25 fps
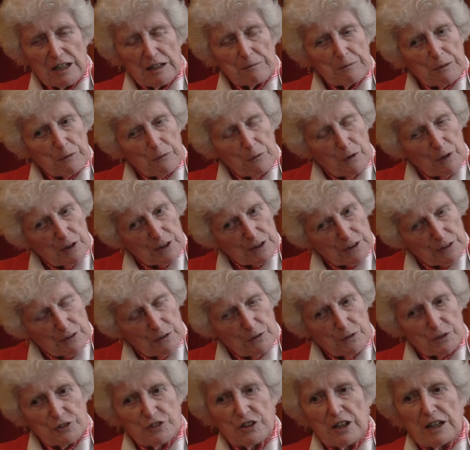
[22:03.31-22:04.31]
But what
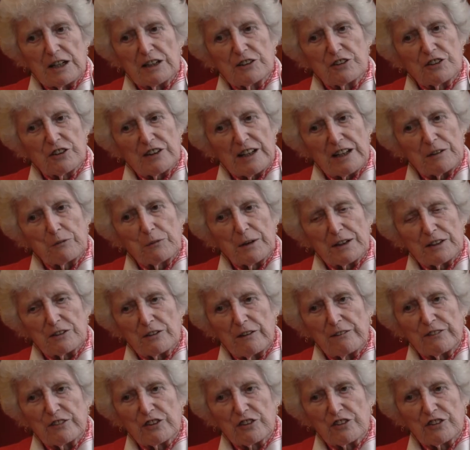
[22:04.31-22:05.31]
Lord Judge then went
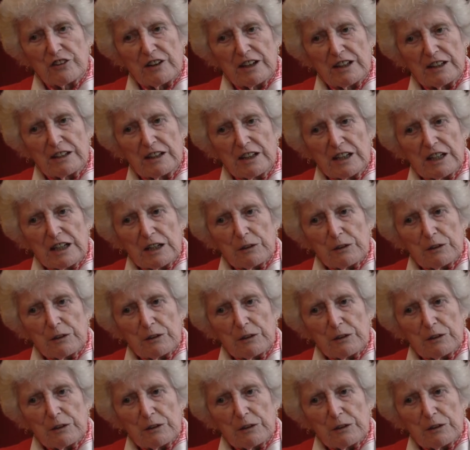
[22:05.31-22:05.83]
on to say